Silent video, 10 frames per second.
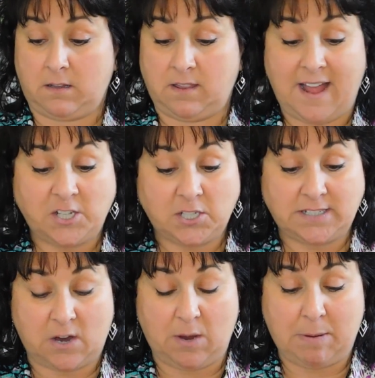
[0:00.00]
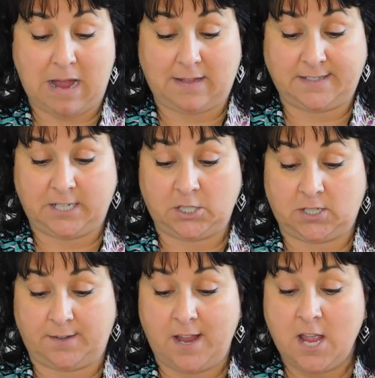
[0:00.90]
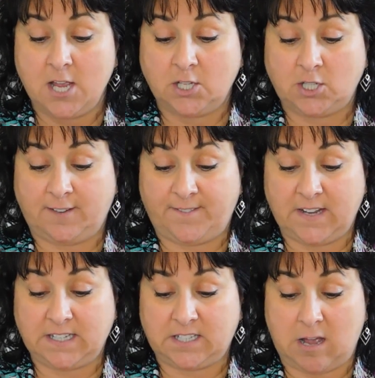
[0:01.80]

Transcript: legendary politician, she fixes